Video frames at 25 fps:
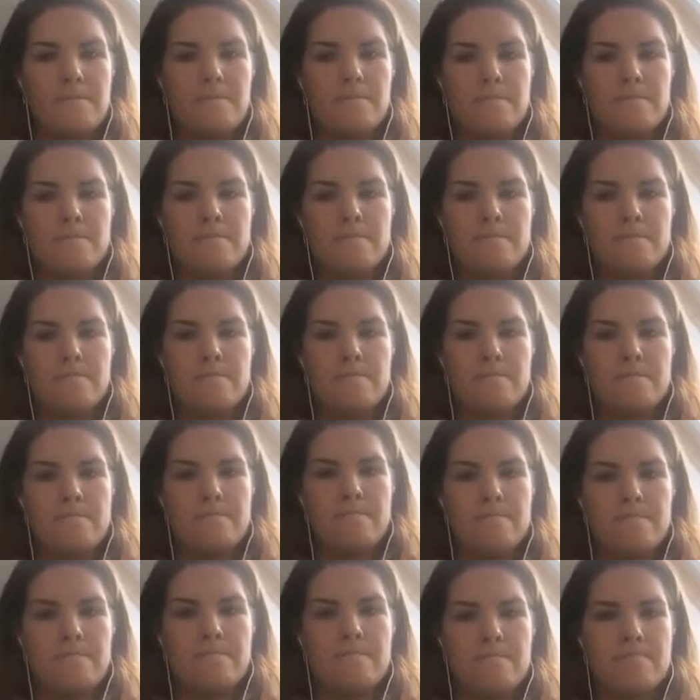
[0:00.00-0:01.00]

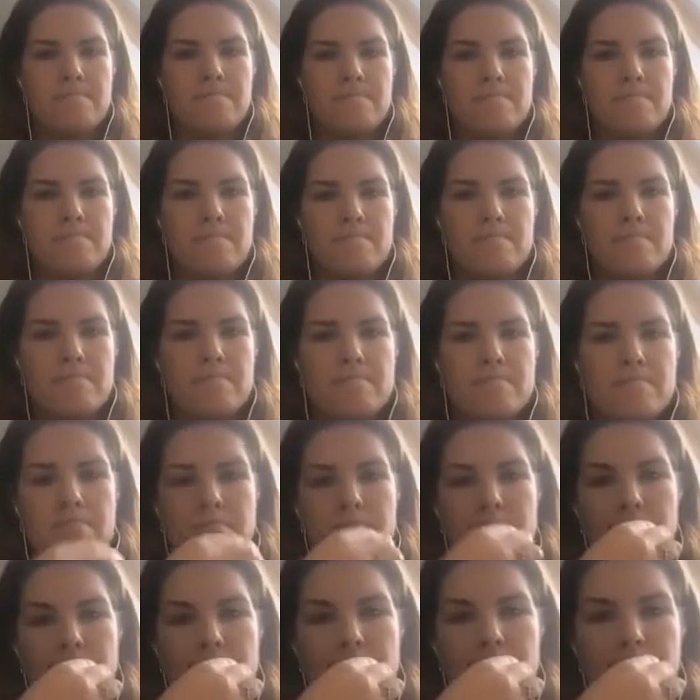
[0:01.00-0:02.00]

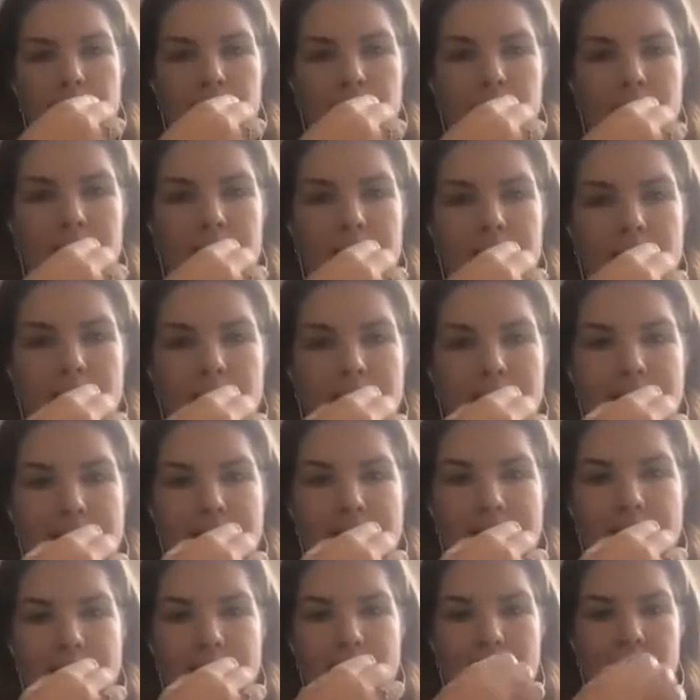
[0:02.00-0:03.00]

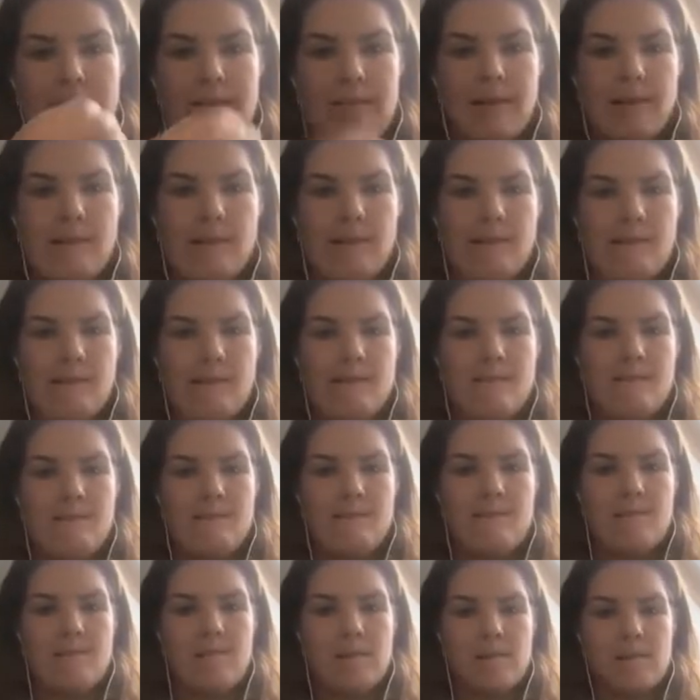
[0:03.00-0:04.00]

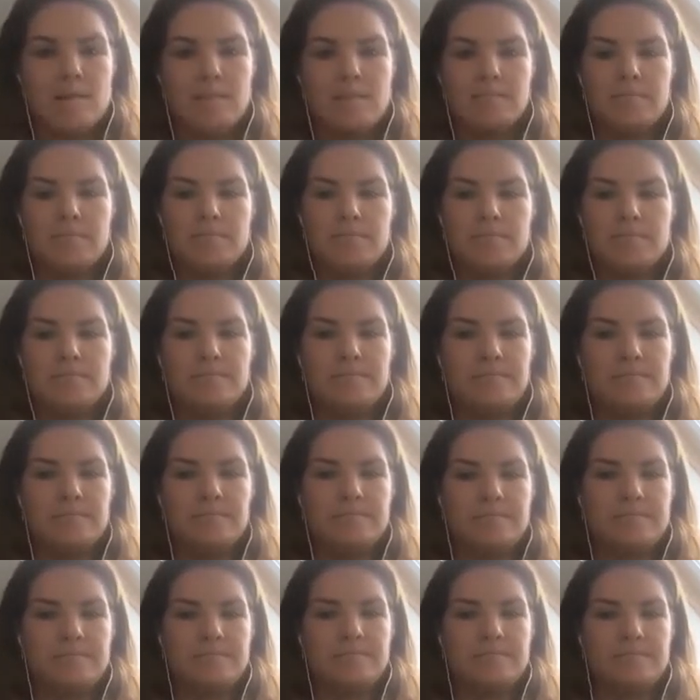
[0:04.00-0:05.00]

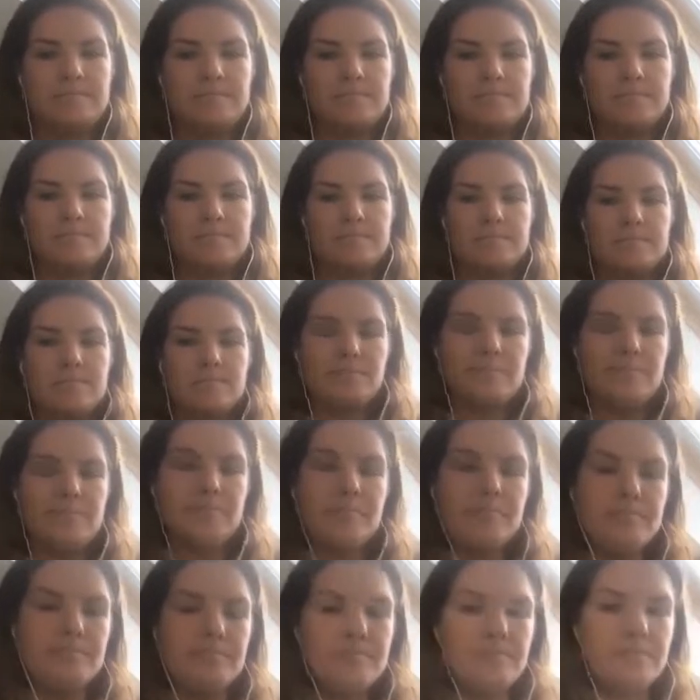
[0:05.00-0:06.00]

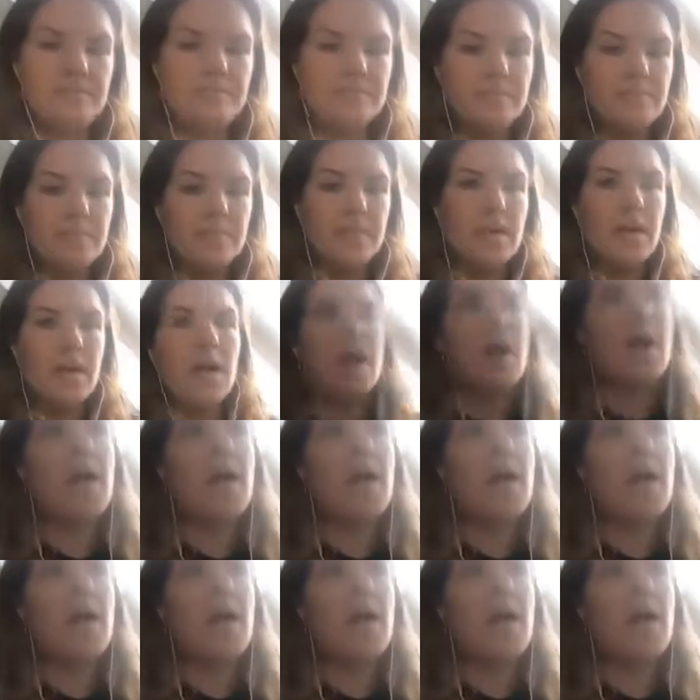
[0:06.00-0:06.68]
[no speech]